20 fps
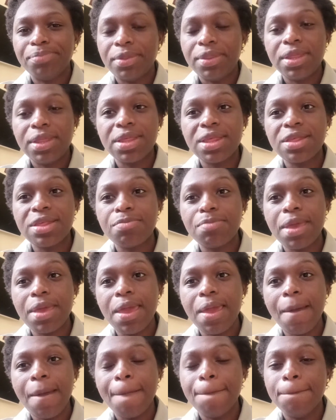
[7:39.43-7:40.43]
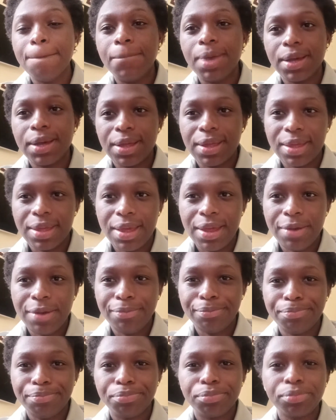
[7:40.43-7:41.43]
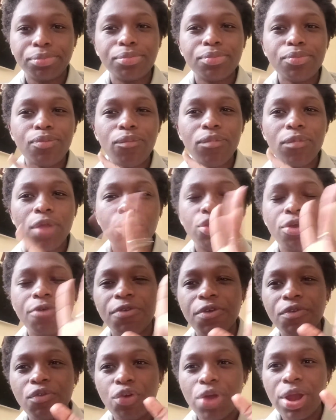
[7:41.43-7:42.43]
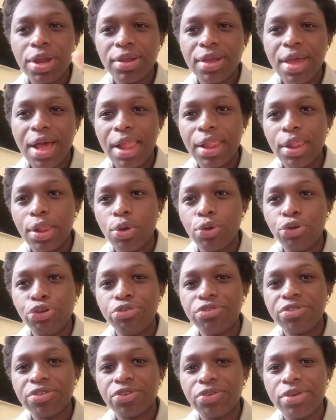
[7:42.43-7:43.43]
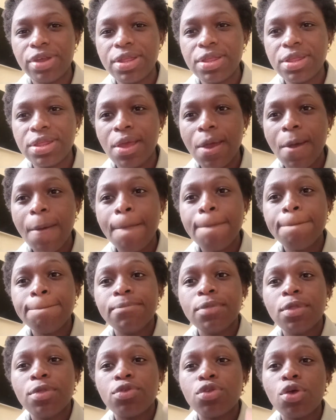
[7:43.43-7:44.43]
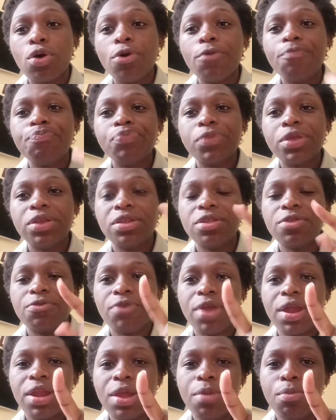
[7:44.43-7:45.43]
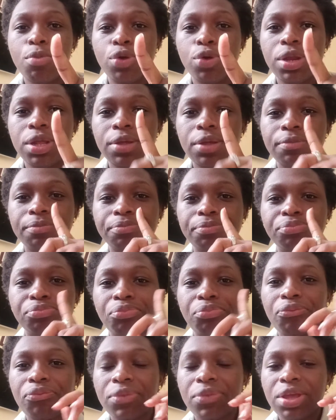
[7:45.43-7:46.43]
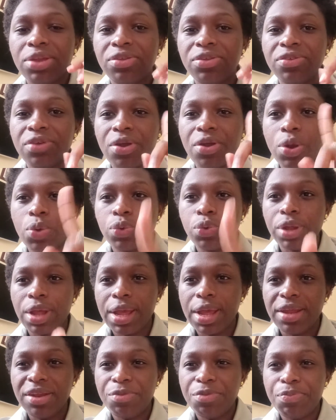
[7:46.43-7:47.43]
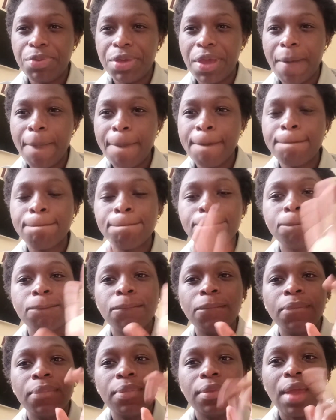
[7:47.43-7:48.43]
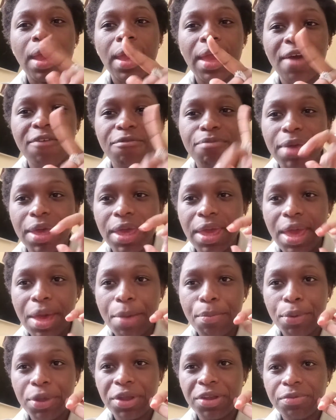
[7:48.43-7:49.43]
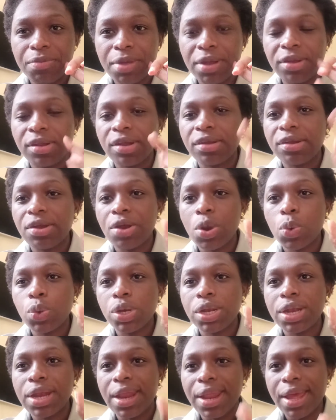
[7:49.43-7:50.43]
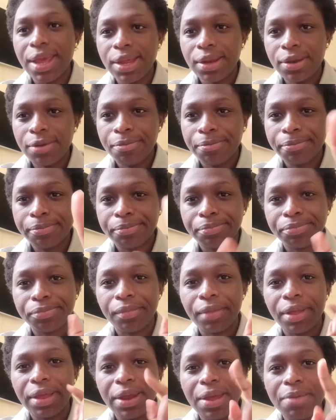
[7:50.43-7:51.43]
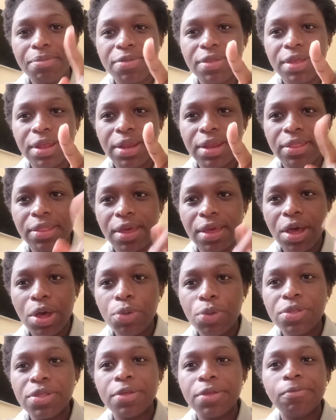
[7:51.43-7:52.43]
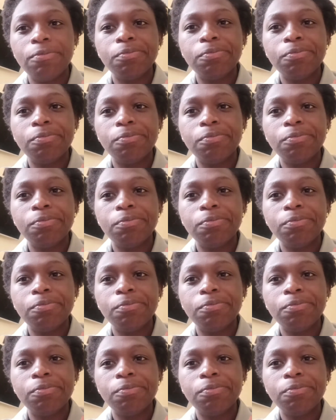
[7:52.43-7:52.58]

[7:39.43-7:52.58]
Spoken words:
This is me back again, your favorite girl on your screens. So it is Friday morning. It is around 8 p.m. I have my hair appointment at around 9 and I'm still in the house.